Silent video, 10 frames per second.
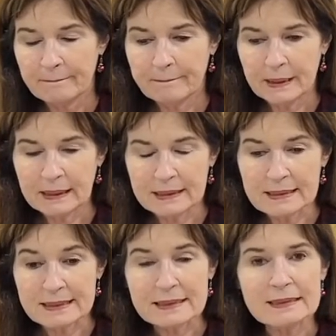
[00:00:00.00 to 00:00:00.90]

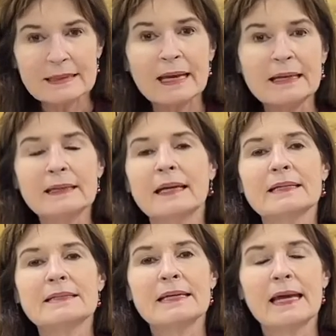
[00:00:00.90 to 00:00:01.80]
But Satan
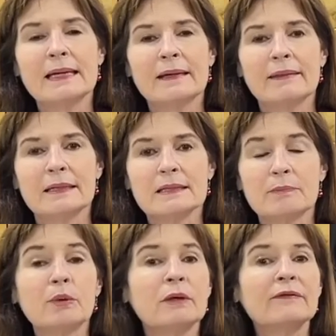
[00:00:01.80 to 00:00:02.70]
has taken this
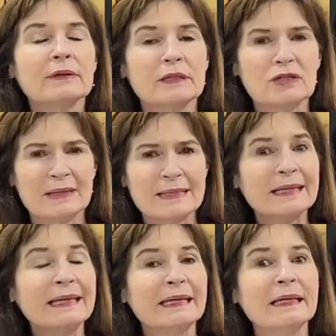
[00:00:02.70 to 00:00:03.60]
privilege, this
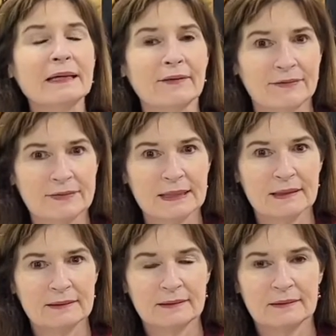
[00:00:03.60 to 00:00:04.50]
gift
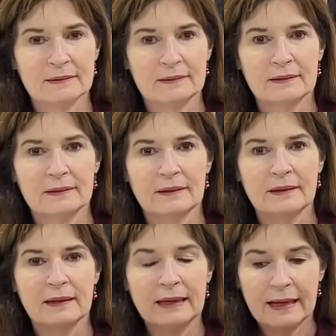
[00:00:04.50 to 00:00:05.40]

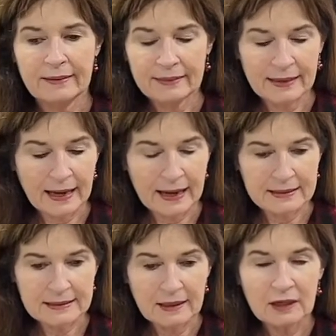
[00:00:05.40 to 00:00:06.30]

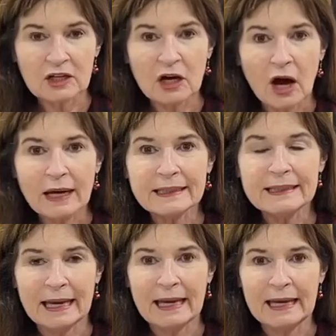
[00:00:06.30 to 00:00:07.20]
that God
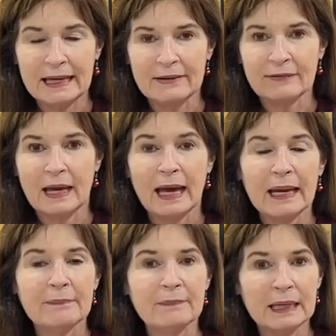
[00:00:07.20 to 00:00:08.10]
gave a
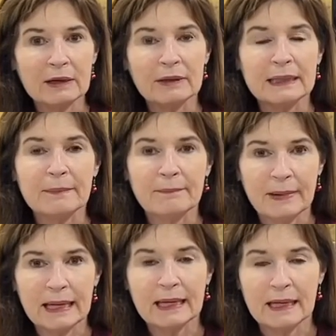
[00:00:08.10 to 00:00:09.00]
married
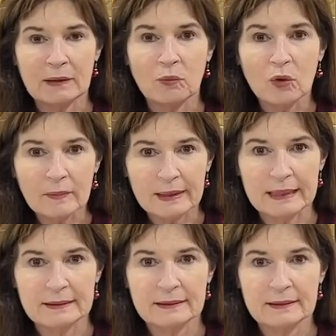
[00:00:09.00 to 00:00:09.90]
man and woman,